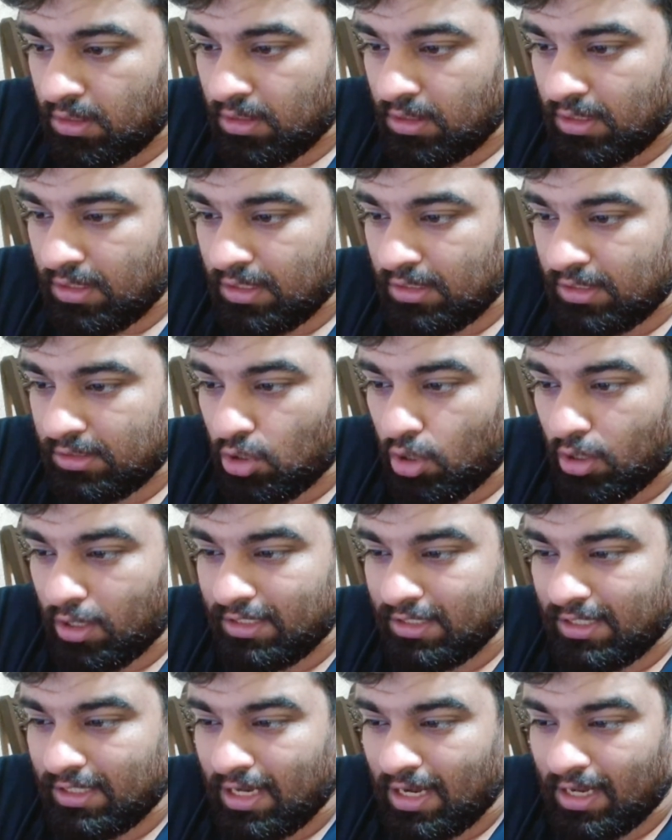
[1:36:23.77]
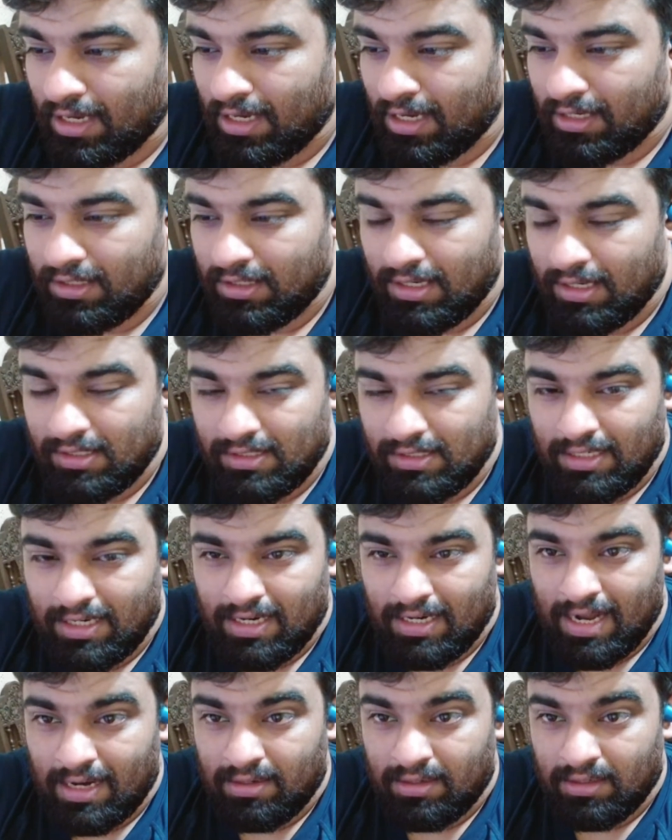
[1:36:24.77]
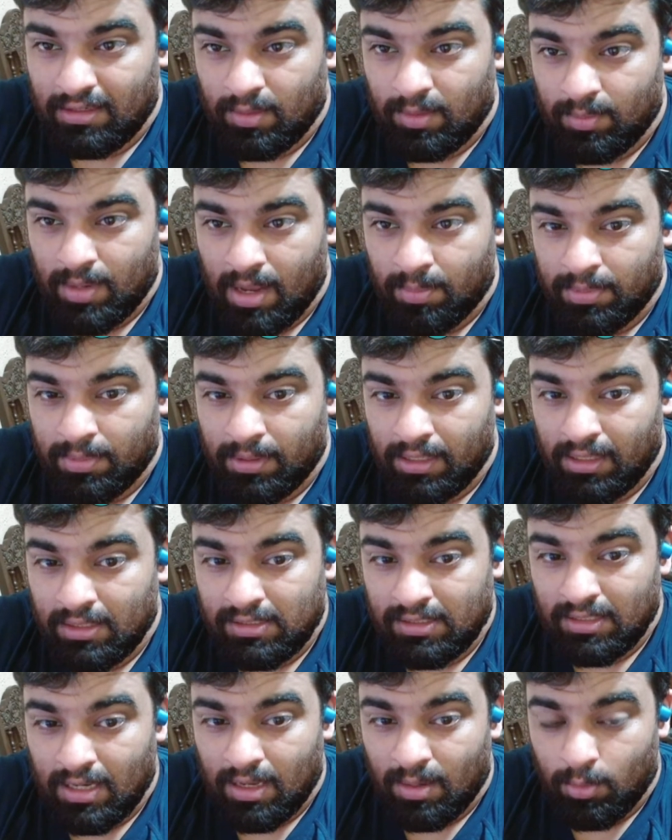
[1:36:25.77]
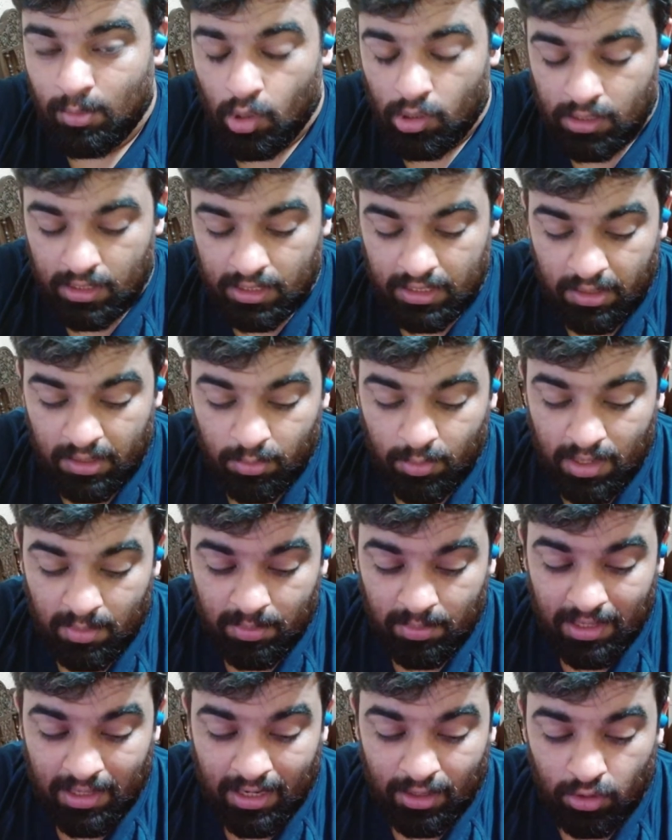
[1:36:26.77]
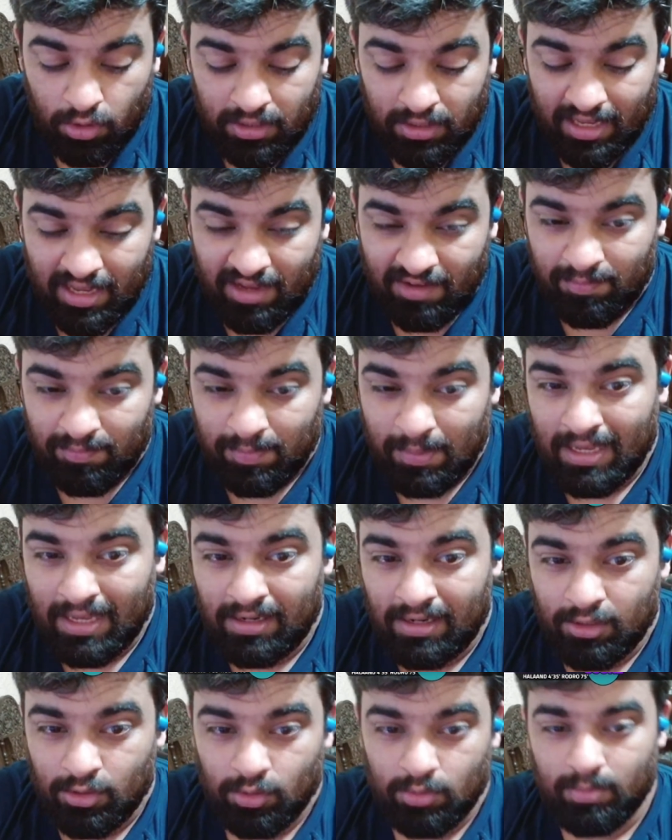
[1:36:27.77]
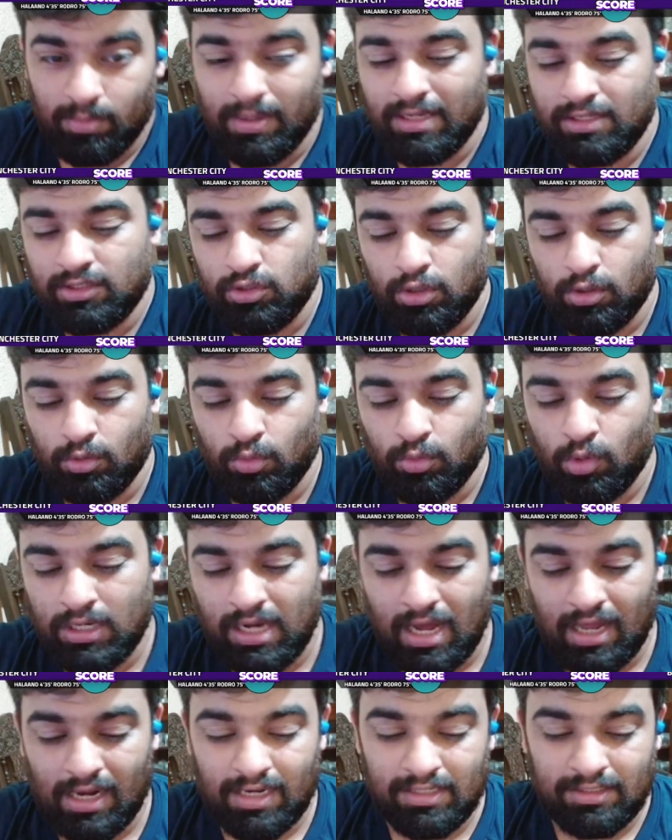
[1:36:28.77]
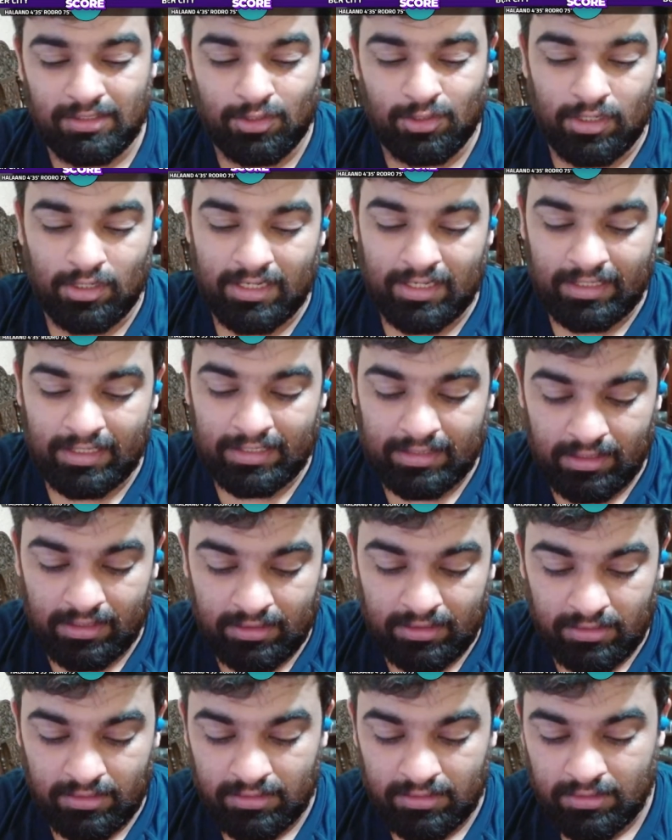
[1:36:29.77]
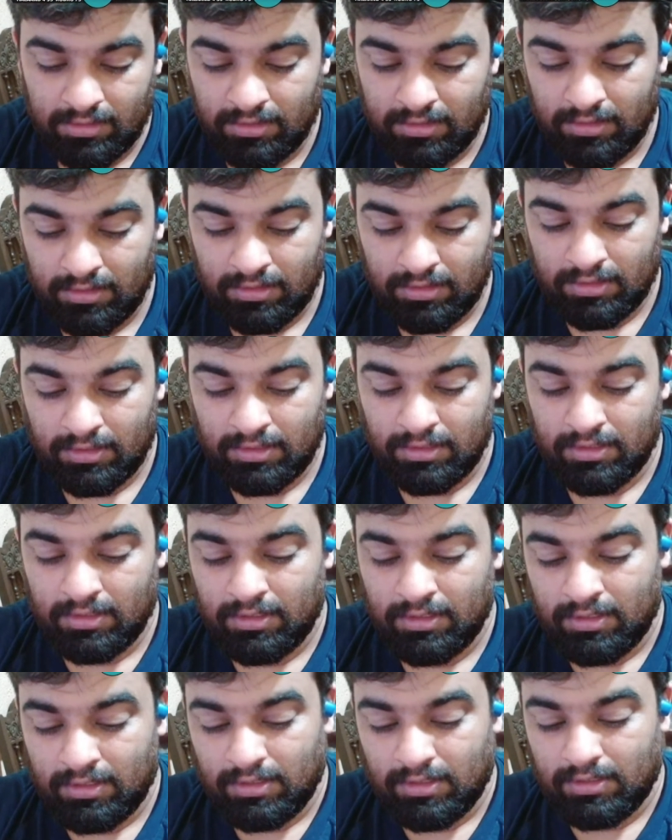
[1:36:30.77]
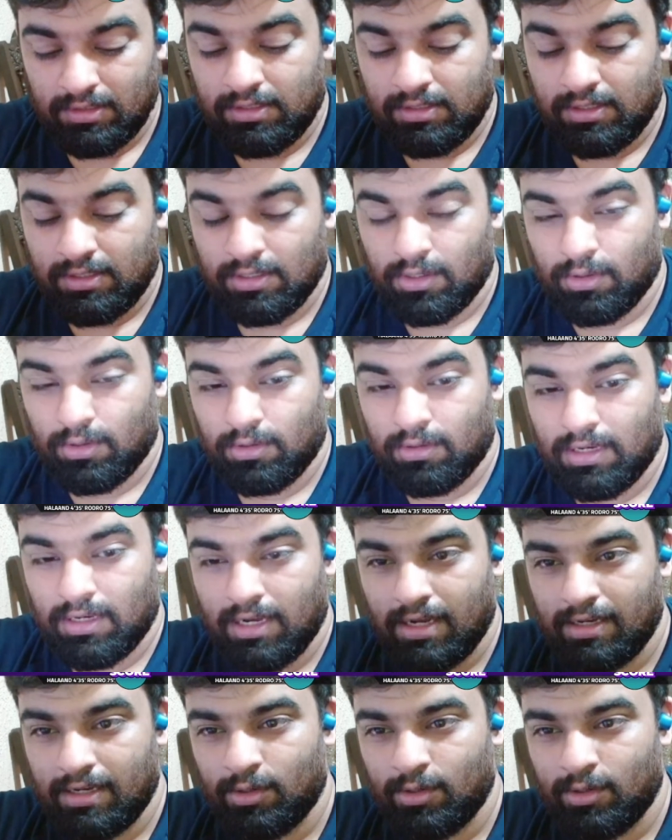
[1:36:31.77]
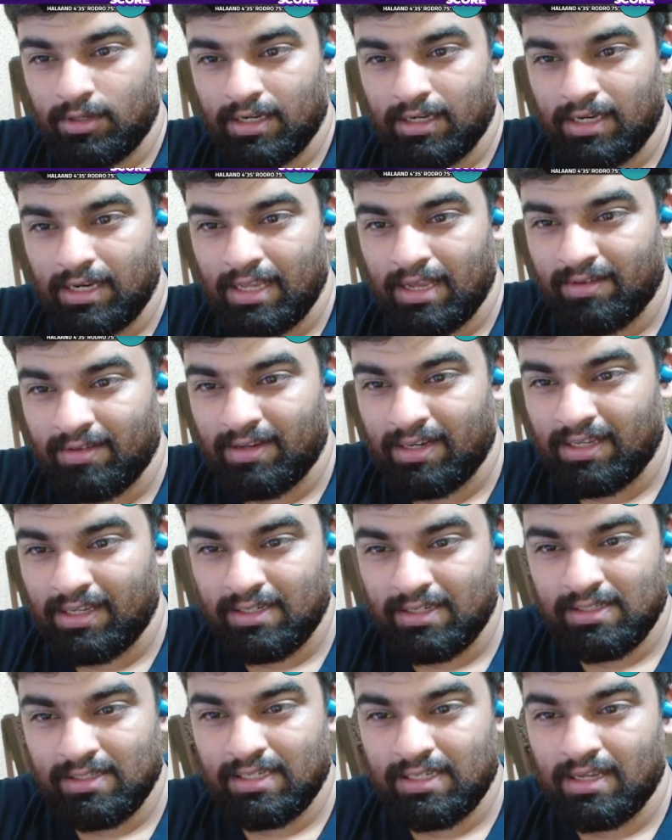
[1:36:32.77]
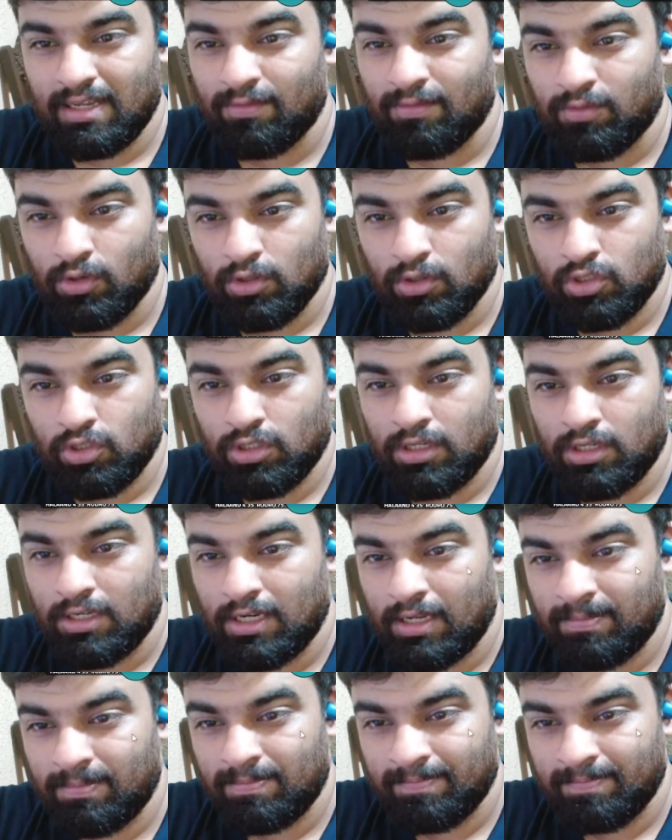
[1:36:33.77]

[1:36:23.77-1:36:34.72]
As long as Haaland doesn't get a hat trick, I'm happy. Listen, I'm already way behind on the FPL, dude, based on what Haaland's already done. So I don't really have anything to say, unfortunately.